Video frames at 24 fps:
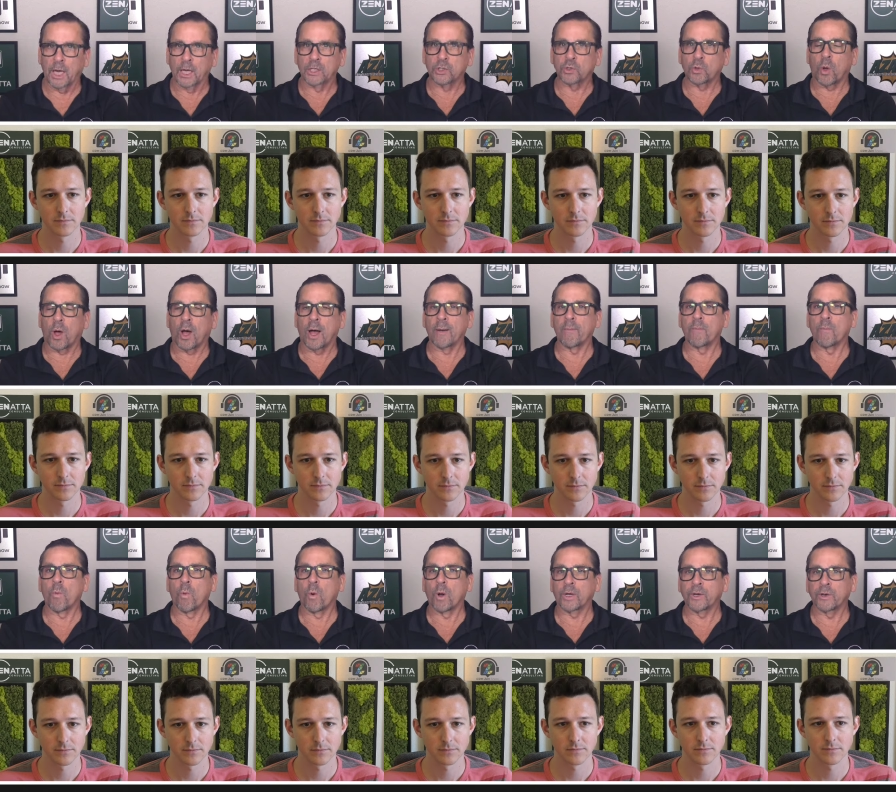Speaker 1: So
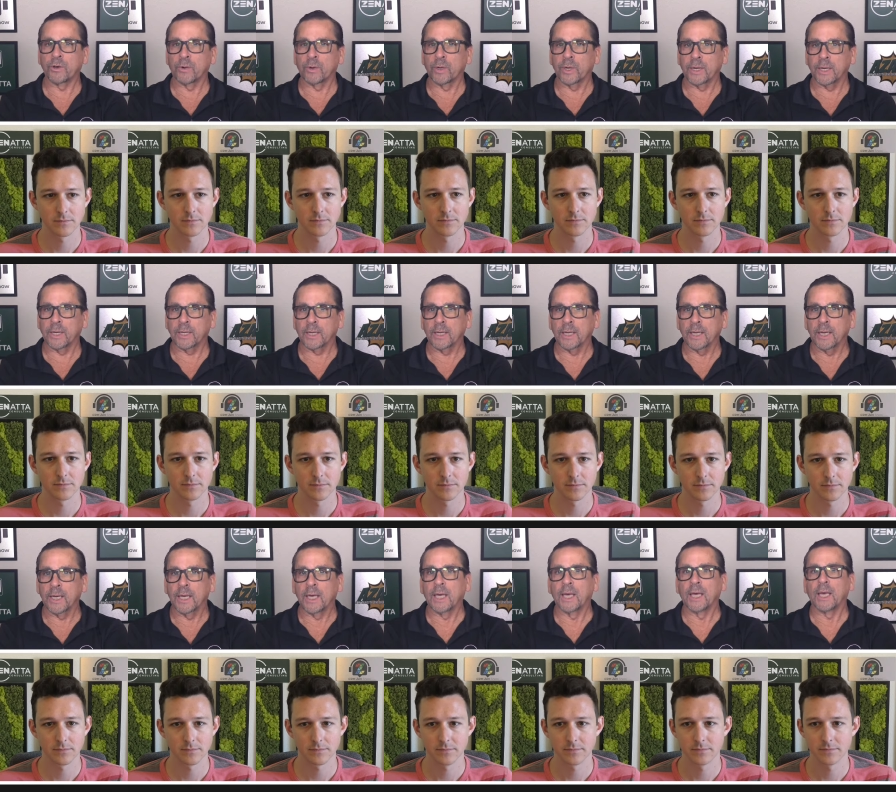I'm wondering
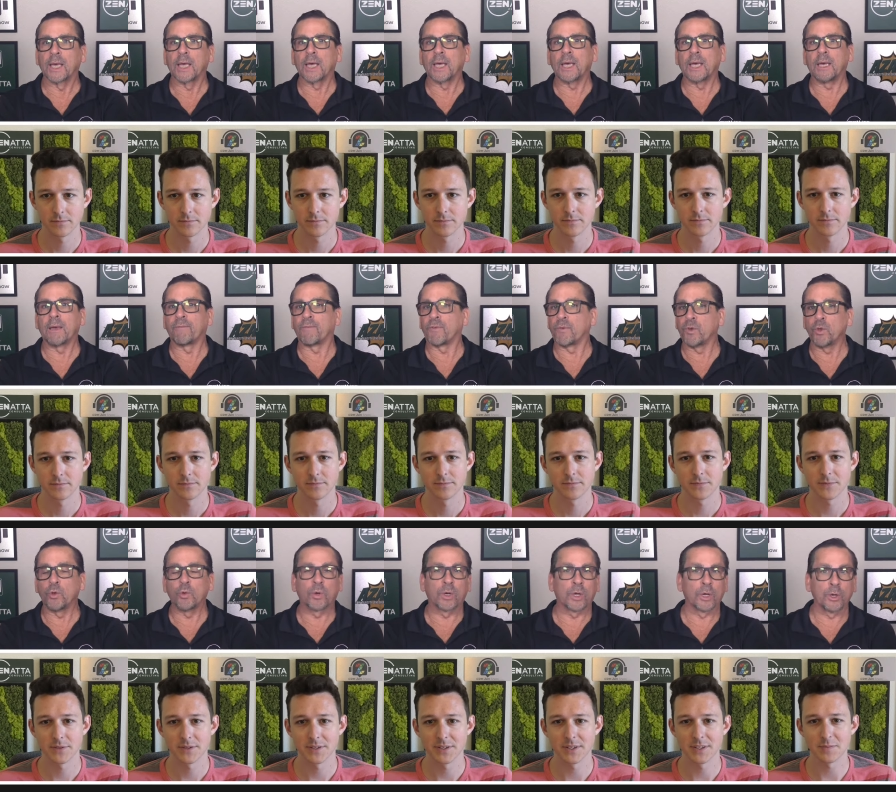if
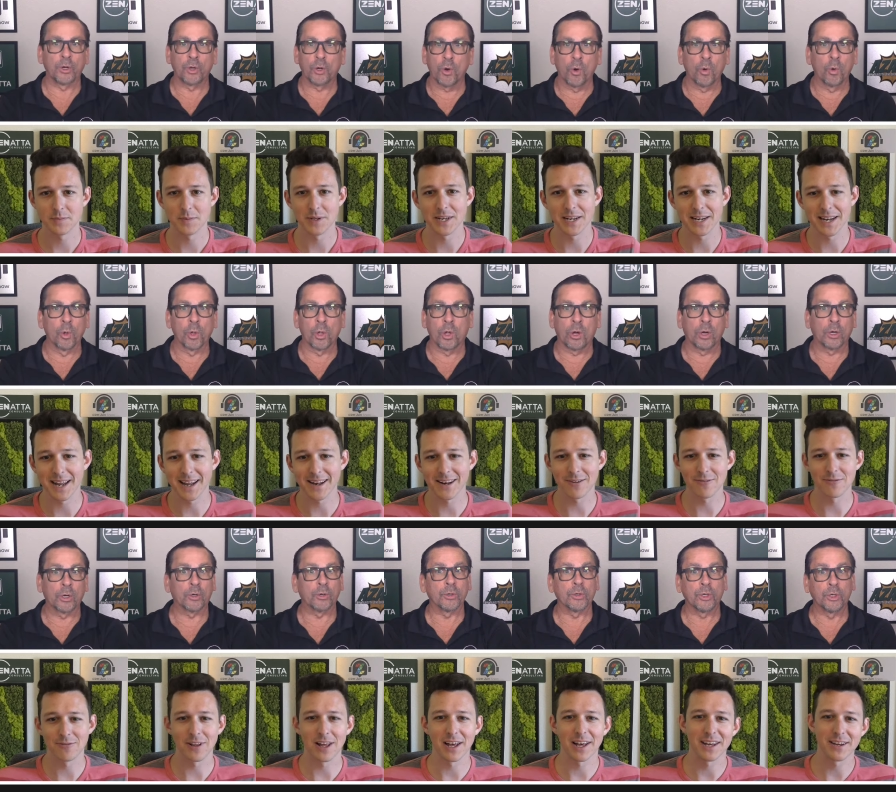you this can no
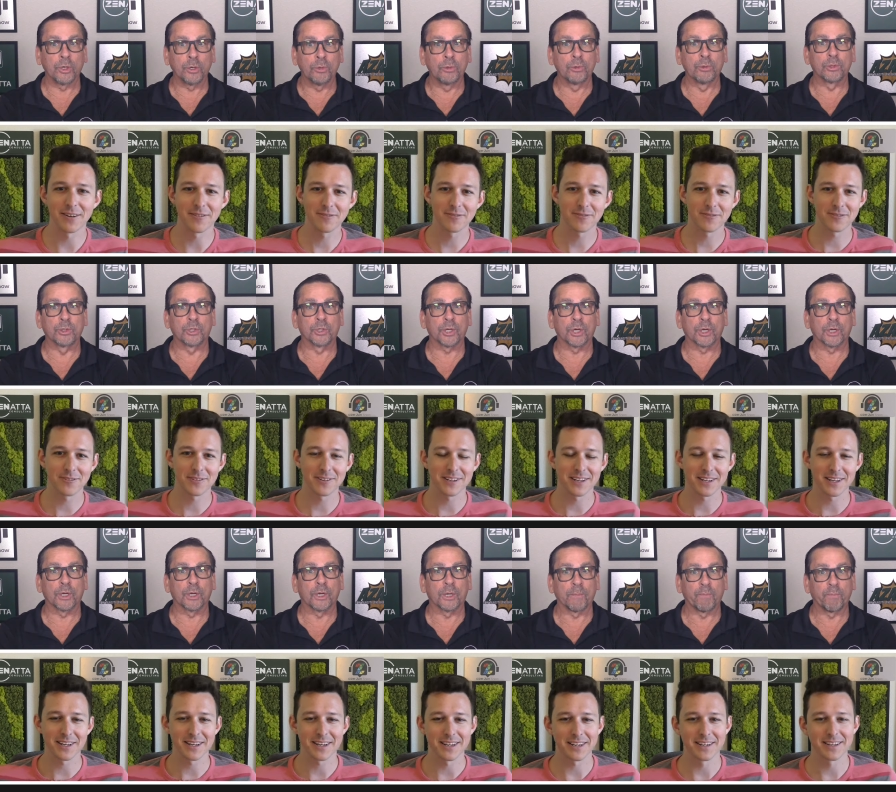longer use.
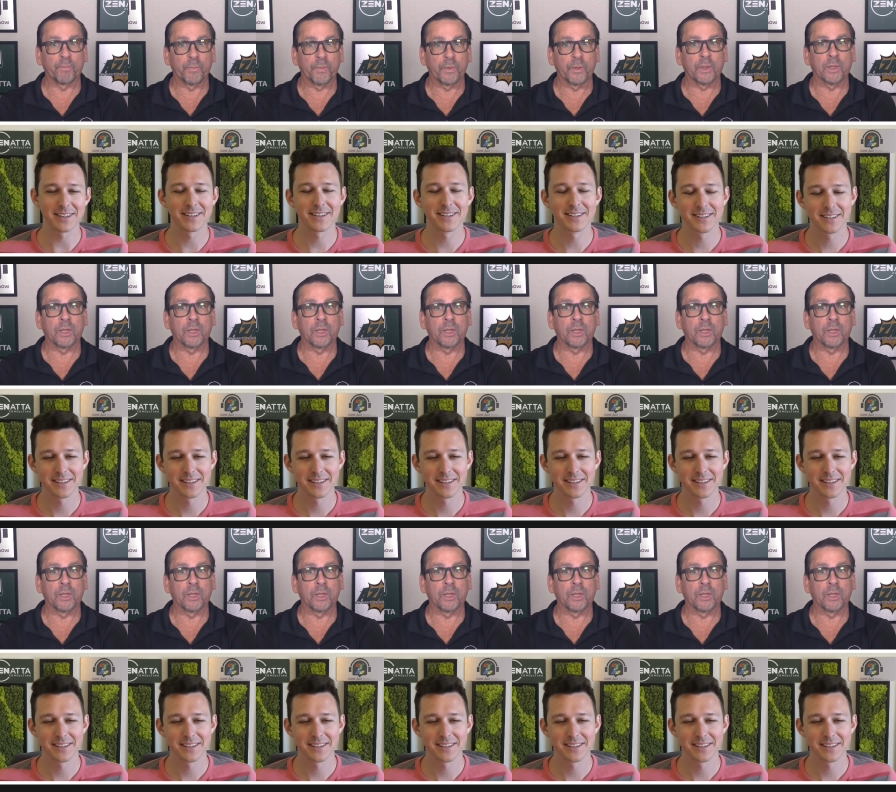Yeah.